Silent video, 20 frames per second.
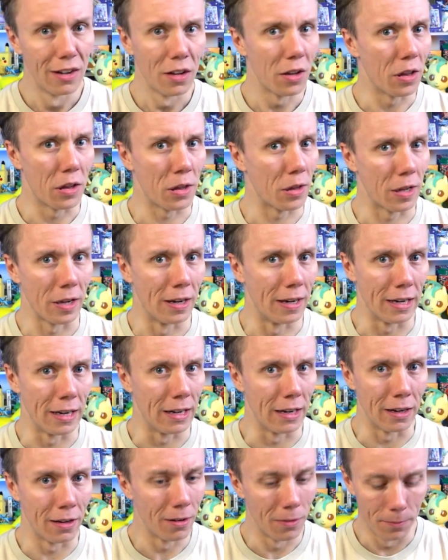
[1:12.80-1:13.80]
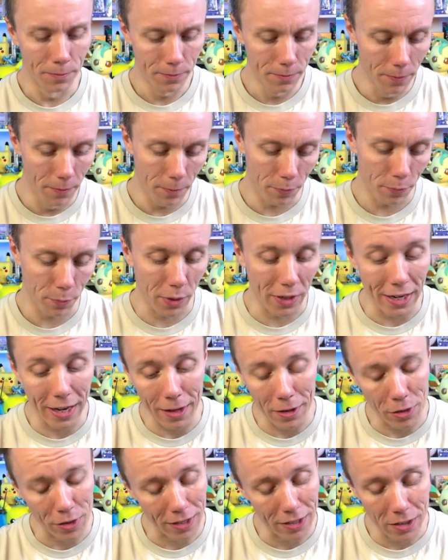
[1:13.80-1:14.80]
Silly. But
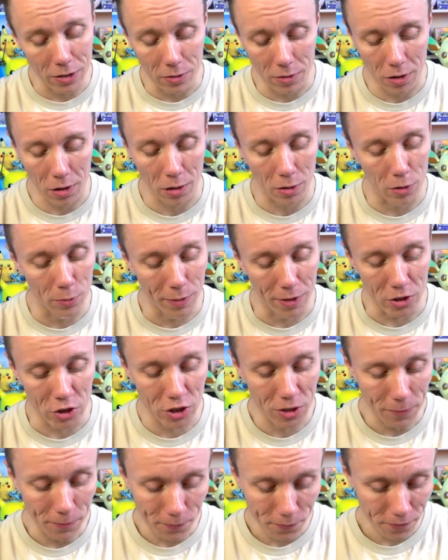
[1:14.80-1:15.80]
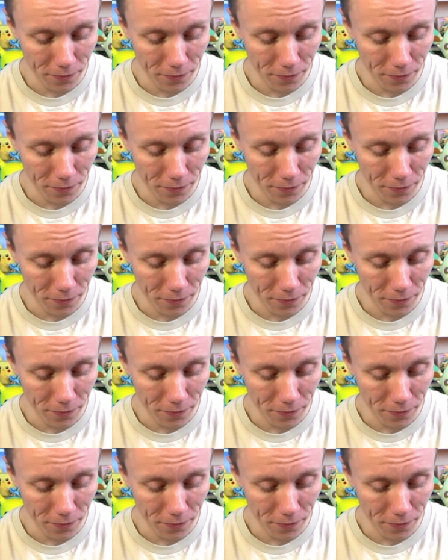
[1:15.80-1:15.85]
yeah, thank you so much.